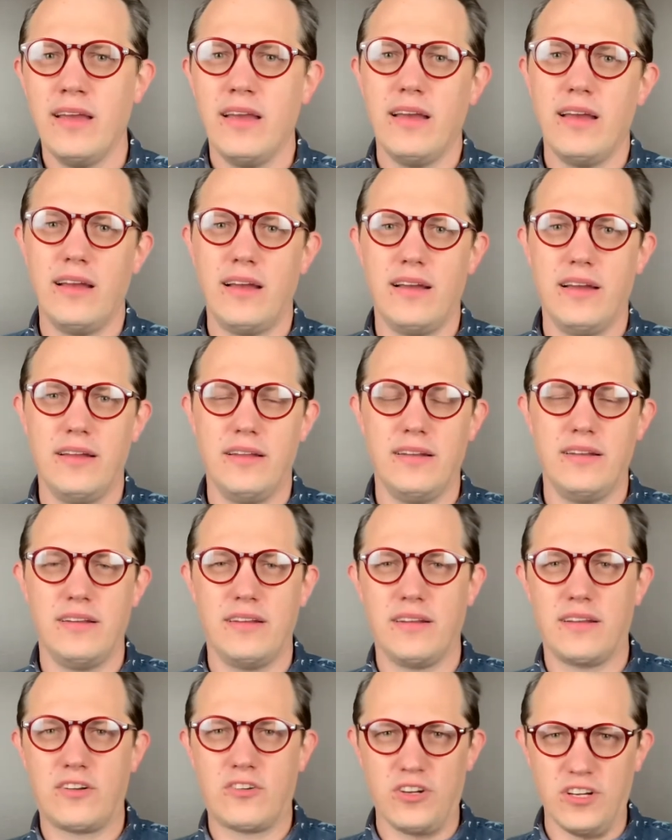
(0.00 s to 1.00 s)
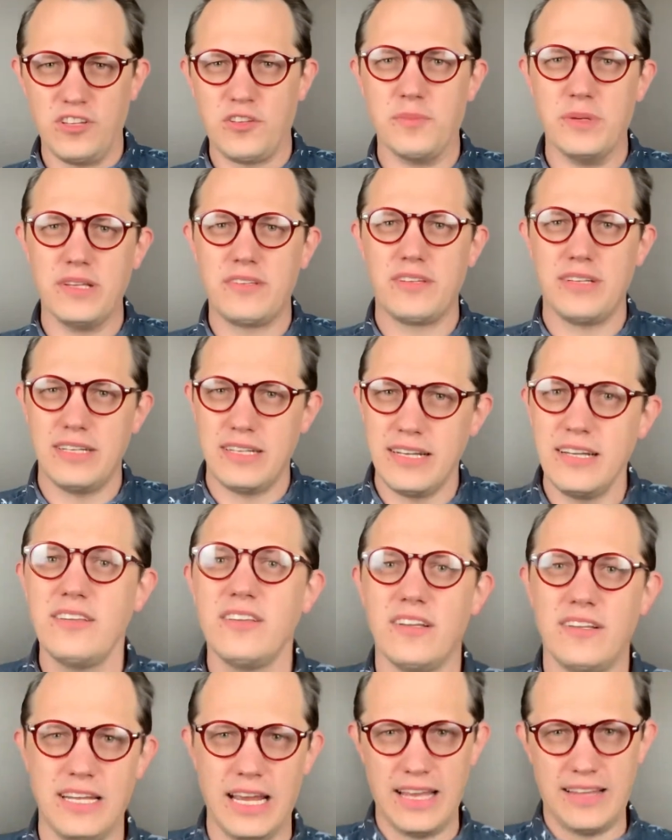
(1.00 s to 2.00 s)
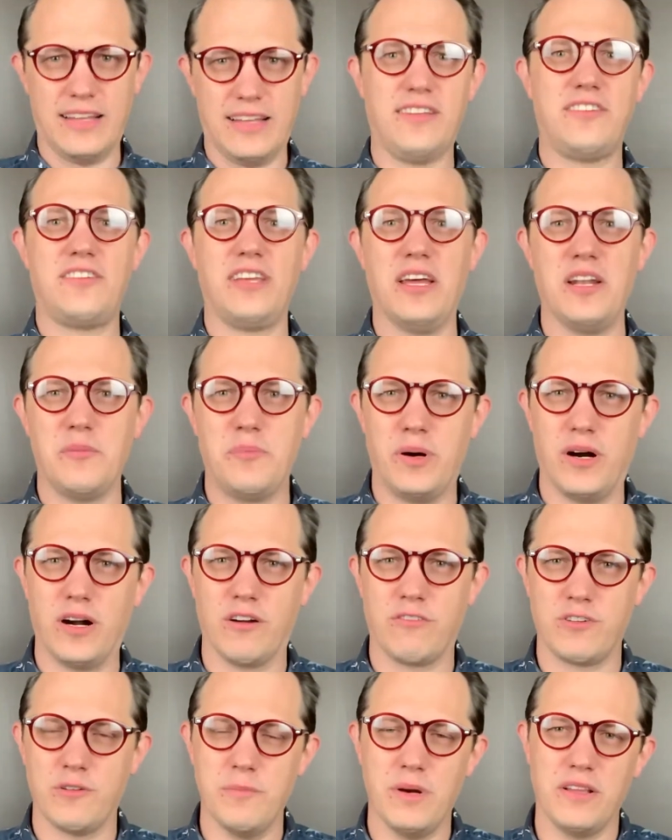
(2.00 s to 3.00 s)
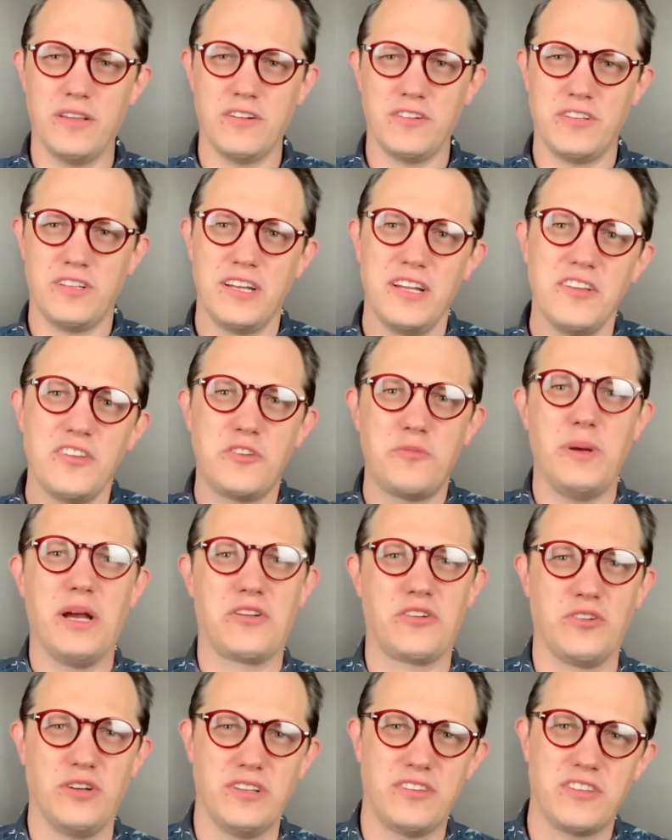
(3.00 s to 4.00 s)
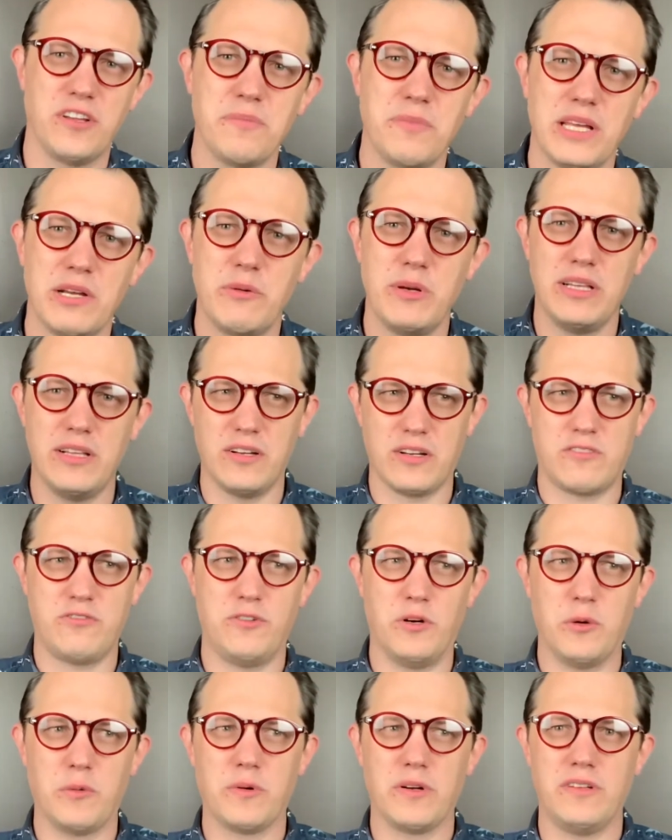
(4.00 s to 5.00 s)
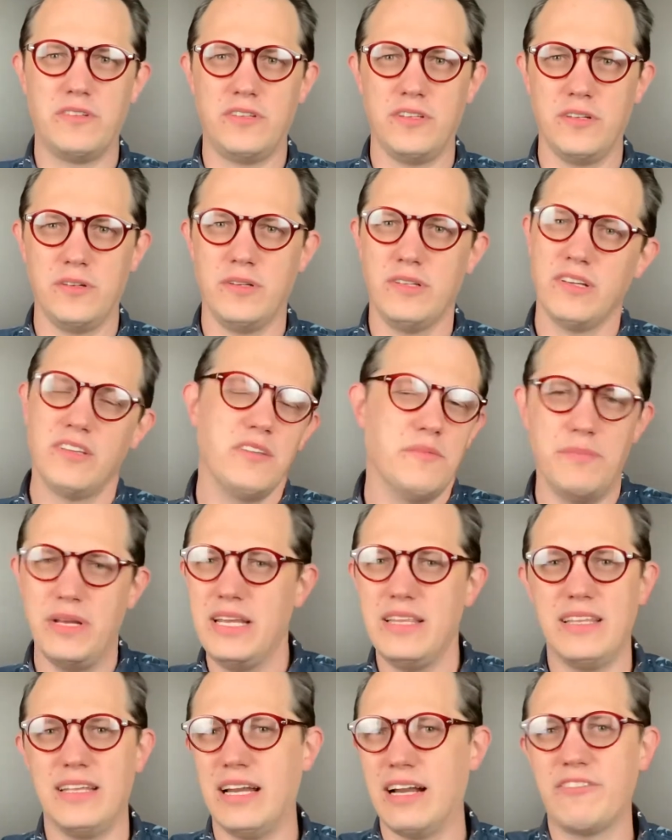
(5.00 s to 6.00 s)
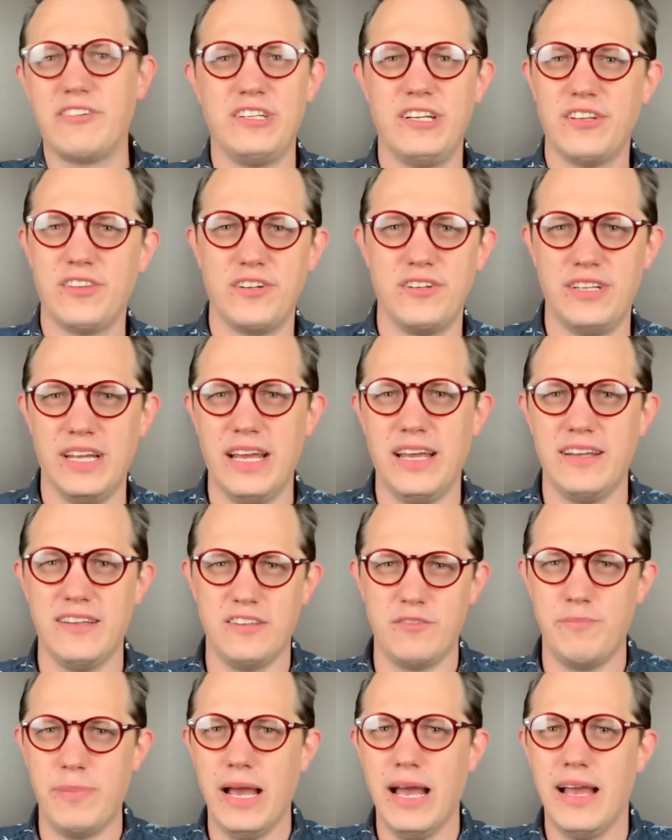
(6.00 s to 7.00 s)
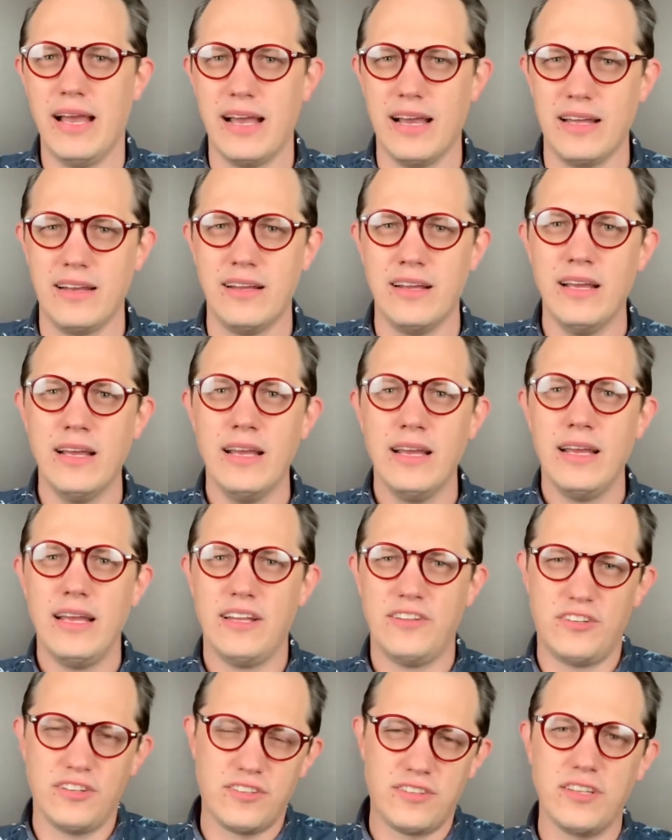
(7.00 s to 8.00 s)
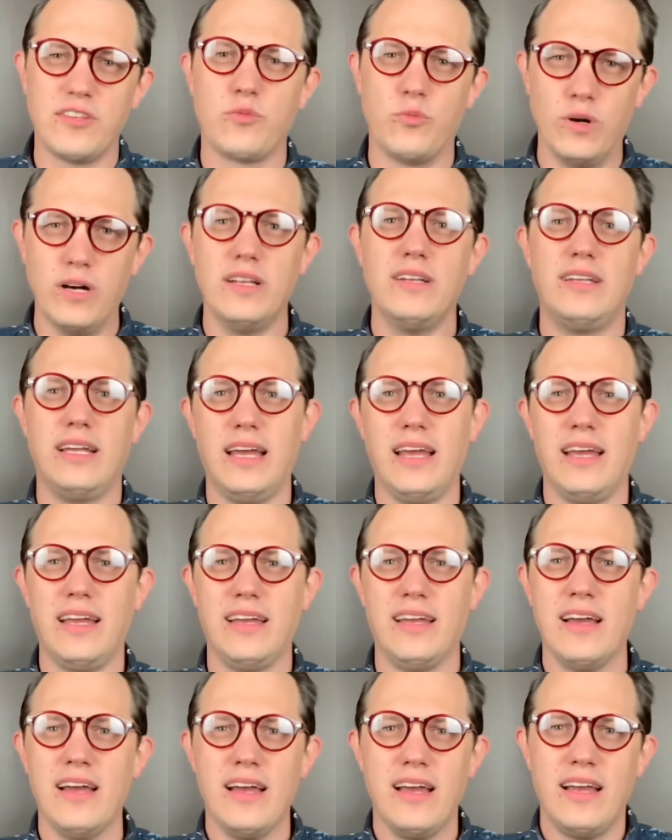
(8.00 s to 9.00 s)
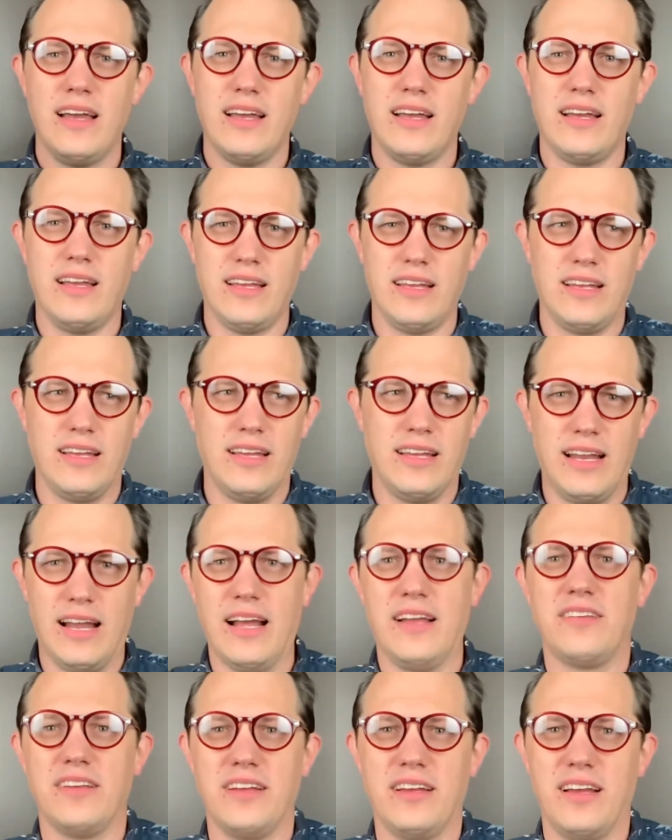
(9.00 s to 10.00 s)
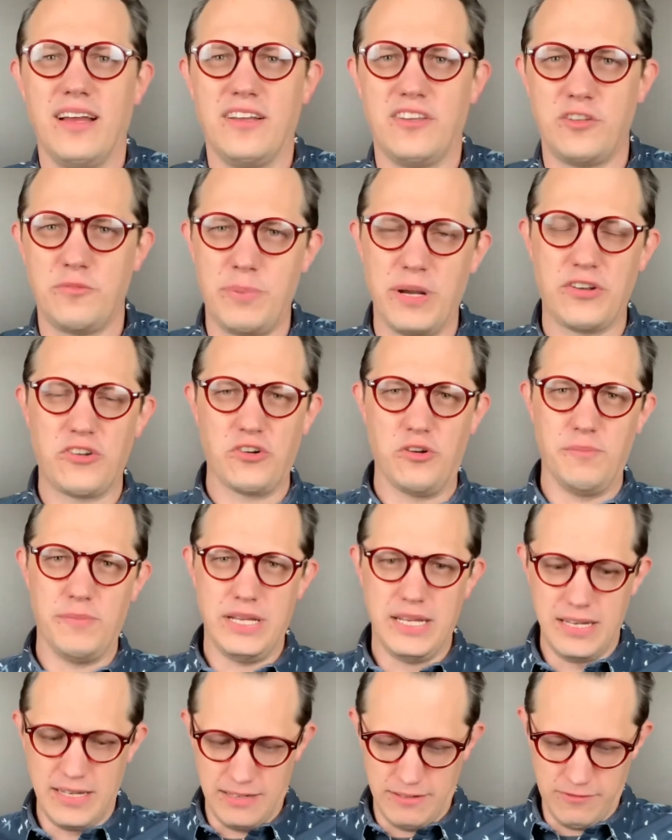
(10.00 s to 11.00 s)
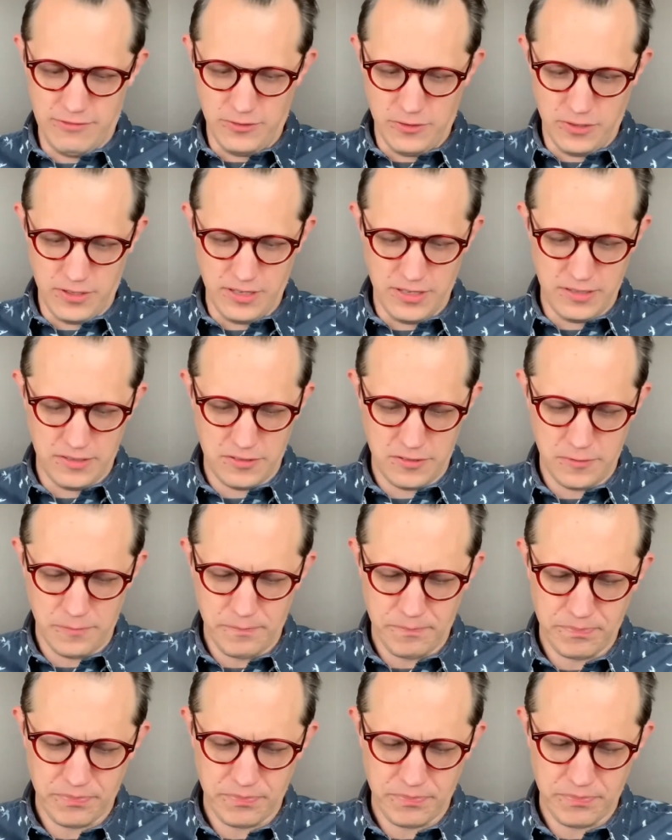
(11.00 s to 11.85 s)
And Christmas, it is a day that's set apart from others. It is special. It's something we look forward to. It doesn't mean that every other day is bad. It's just this one day, it has a special meaning for us.